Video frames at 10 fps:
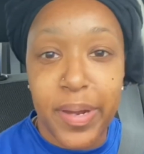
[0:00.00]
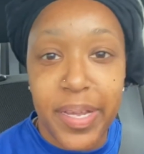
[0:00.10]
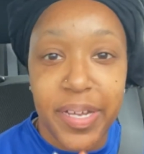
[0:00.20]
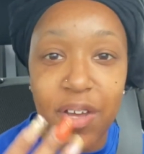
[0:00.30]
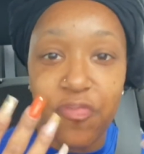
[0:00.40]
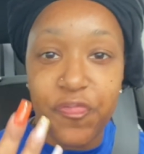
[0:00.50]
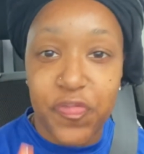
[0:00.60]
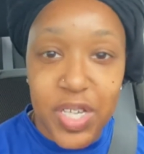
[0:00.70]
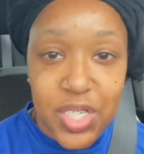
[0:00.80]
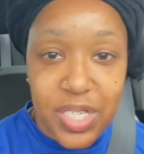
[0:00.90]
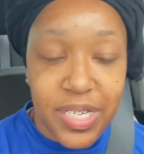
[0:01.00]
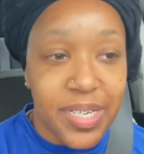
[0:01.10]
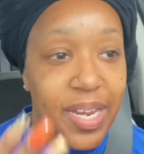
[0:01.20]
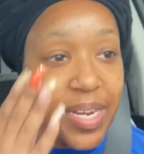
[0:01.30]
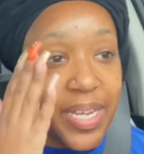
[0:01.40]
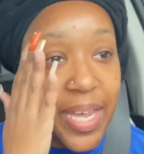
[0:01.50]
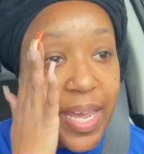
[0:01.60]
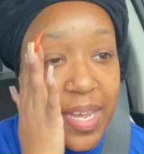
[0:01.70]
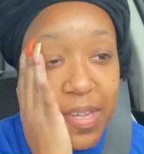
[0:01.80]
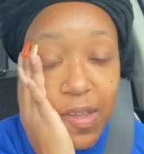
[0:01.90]
Officially, Danny
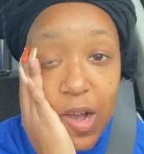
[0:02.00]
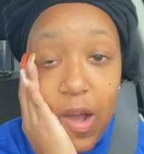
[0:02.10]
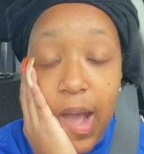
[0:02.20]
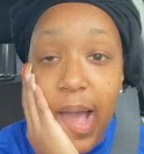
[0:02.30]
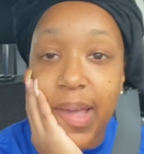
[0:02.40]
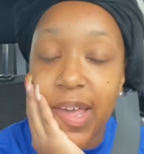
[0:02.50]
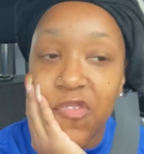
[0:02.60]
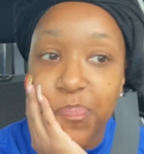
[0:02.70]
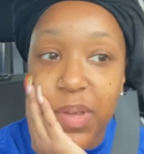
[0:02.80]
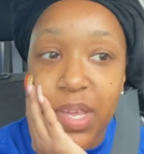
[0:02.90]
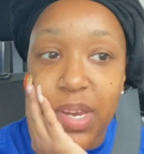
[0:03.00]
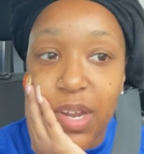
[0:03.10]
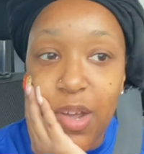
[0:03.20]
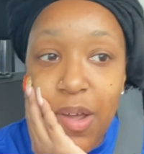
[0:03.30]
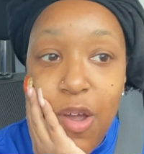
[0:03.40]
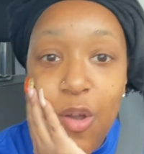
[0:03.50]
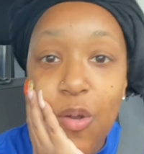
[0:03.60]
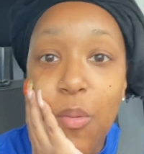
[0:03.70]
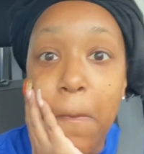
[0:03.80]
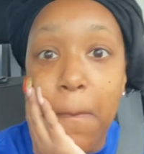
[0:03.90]
Gang, y'all. I have been
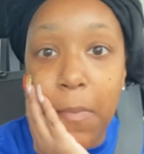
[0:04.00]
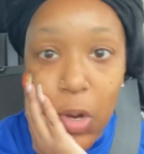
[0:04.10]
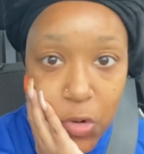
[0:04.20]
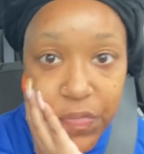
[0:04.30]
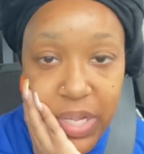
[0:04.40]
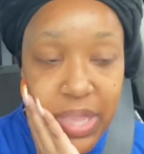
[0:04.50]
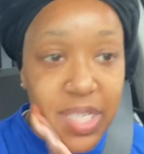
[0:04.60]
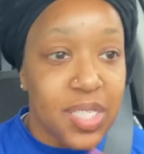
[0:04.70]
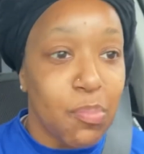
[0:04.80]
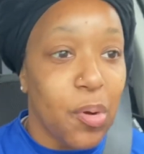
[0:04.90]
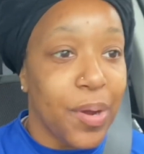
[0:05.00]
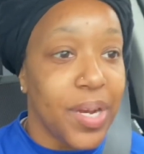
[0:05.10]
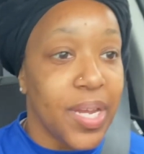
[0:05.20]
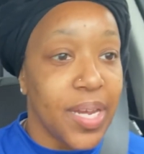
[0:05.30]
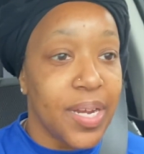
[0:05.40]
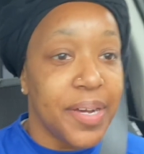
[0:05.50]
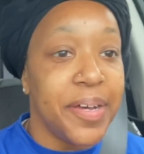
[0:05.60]
moving this morning.